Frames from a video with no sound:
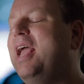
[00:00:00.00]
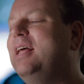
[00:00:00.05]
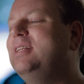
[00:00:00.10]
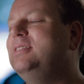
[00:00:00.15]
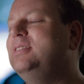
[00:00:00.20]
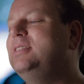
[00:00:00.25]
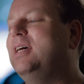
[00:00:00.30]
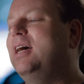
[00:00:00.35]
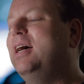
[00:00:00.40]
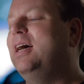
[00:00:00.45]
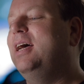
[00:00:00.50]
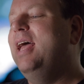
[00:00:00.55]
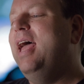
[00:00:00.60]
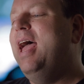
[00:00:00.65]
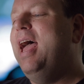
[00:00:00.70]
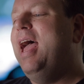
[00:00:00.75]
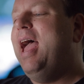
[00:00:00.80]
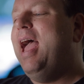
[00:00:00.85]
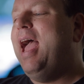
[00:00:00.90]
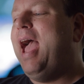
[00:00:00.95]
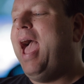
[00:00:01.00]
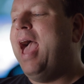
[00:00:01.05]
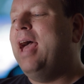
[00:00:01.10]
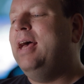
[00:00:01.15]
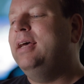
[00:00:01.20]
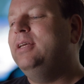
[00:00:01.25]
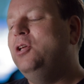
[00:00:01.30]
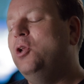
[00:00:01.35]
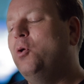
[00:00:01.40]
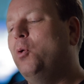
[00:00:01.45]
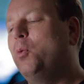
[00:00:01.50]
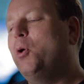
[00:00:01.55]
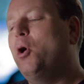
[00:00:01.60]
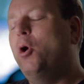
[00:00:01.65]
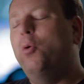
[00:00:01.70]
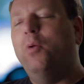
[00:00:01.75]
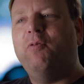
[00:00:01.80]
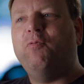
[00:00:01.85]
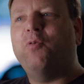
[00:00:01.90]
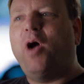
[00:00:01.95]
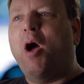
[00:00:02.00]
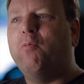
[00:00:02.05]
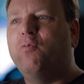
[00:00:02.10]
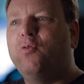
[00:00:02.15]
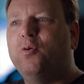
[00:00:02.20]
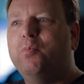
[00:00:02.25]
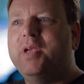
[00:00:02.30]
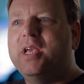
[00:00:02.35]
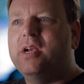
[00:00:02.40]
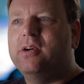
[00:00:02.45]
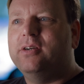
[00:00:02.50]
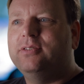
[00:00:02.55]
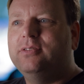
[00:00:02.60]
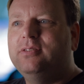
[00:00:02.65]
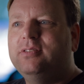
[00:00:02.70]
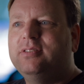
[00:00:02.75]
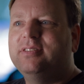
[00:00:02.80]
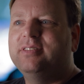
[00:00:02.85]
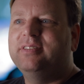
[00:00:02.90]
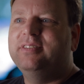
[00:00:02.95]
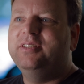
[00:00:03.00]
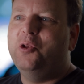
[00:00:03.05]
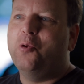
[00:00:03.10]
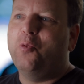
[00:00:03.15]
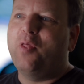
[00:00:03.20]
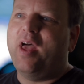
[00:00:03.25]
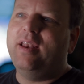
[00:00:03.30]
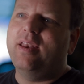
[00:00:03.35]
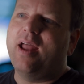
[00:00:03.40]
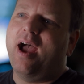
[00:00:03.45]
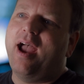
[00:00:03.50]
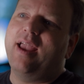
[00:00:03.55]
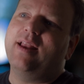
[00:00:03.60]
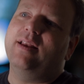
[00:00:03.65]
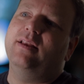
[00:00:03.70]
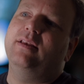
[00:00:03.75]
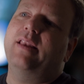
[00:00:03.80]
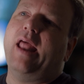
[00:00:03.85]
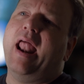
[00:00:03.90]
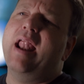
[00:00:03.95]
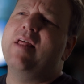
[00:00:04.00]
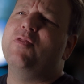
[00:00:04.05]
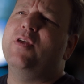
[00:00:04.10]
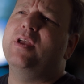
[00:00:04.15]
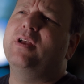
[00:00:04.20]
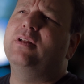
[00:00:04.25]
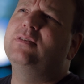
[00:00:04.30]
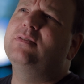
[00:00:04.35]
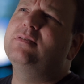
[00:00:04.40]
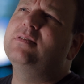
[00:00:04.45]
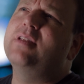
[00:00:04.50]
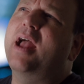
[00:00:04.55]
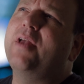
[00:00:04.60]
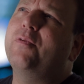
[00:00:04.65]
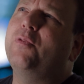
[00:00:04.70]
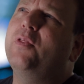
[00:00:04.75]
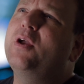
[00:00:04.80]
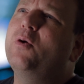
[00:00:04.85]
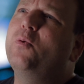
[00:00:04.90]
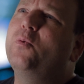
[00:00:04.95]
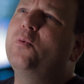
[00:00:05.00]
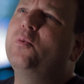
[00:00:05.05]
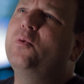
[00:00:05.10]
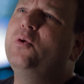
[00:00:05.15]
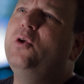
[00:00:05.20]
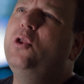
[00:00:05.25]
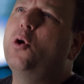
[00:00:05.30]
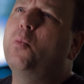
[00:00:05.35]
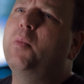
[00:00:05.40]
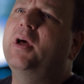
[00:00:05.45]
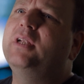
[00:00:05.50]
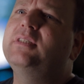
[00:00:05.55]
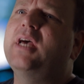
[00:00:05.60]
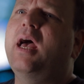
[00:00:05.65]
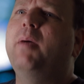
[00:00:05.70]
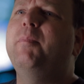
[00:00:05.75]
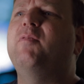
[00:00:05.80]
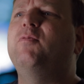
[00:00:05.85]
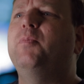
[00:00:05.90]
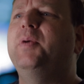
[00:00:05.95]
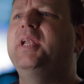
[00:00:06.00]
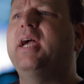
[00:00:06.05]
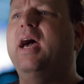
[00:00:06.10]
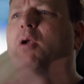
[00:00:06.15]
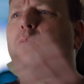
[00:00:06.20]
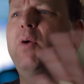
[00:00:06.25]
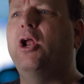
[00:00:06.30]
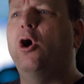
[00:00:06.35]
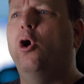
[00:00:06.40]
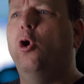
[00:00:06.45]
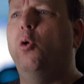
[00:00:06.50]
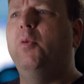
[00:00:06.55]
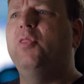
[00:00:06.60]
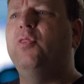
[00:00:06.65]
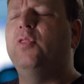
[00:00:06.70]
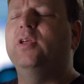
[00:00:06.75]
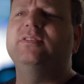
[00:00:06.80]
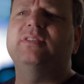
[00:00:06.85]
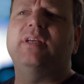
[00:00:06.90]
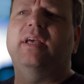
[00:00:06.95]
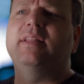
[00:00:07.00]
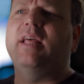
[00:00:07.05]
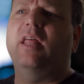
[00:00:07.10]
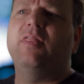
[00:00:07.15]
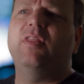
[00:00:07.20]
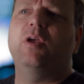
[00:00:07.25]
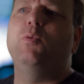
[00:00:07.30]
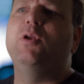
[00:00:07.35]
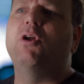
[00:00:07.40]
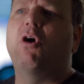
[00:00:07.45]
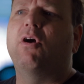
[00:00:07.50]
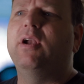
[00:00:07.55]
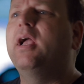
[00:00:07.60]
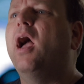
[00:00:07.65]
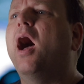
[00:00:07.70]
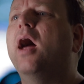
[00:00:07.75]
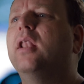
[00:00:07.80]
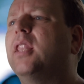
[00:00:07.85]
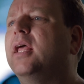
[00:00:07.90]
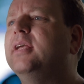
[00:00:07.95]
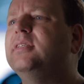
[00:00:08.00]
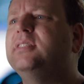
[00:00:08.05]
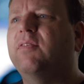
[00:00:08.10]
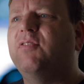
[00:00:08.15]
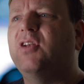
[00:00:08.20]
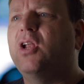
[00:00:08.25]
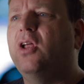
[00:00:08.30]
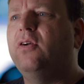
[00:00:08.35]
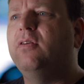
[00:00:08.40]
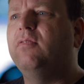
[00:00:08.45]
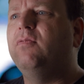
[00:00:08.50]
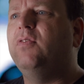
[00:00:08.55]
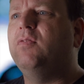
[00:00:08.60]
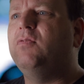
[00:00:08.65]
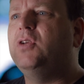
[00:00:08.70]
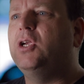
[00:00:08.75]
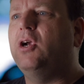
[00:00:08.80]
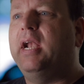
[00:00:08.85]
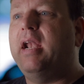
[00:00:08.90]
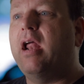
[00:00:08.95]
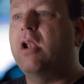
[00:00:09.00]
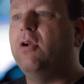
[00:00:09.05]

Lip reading: and we all went out for beers, that night, and I think, by the time everybody kind of went home and things like that, I think we'd already gotten like $750,000 or